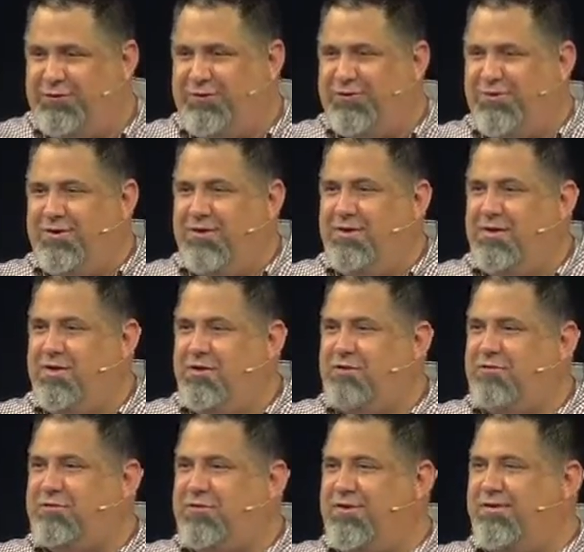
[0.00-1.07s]
the Lord. You
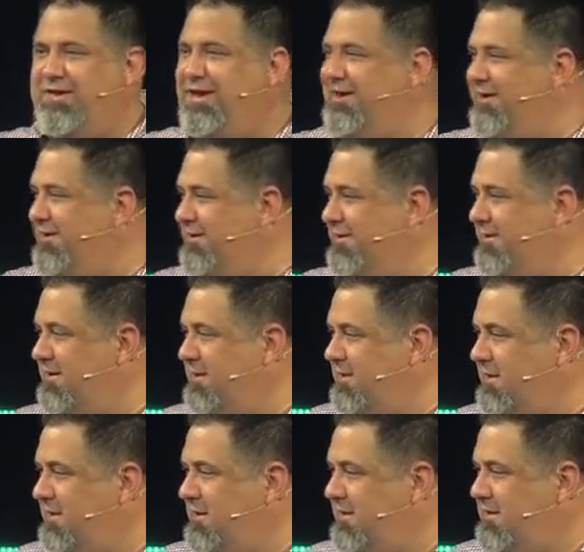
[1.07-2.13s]
can start there.
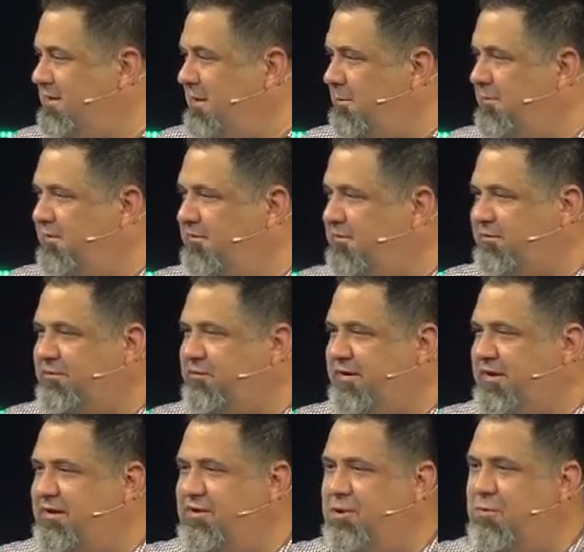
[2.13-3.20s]
How many of us
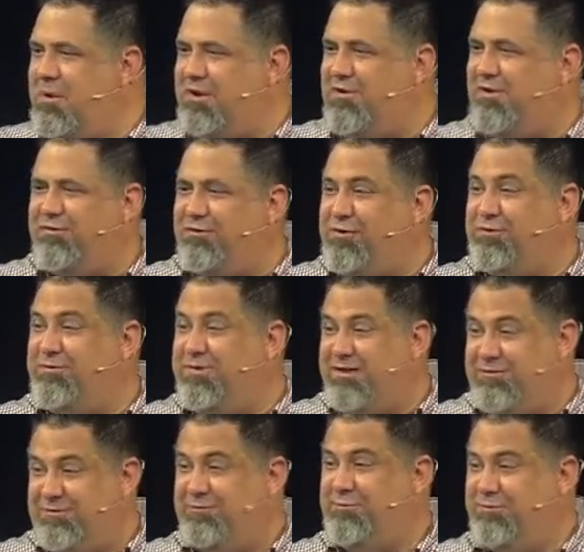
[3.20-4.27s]
sit and no matter our
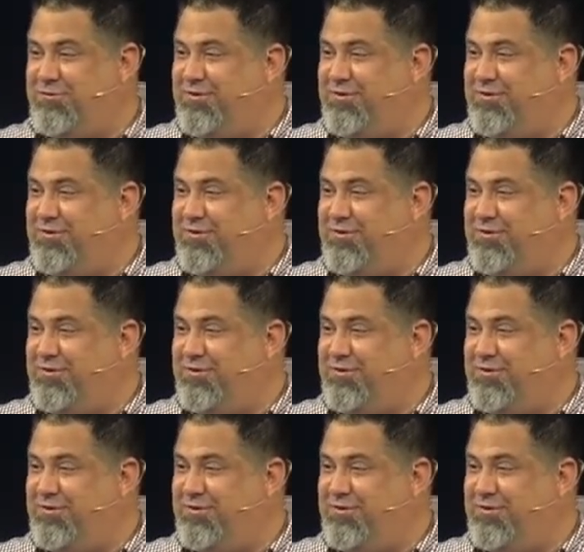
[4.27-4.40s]
circumstances,